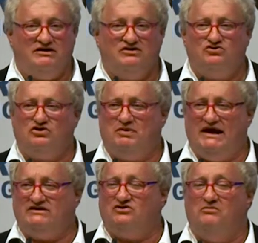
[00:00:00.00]
took
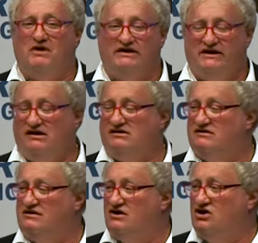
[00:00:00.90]
place or a murder,
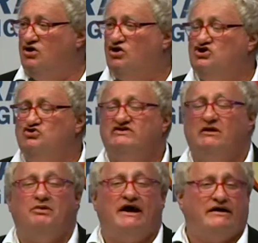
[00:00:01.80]
or Jews are
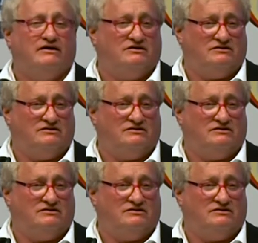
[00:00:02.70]
praying.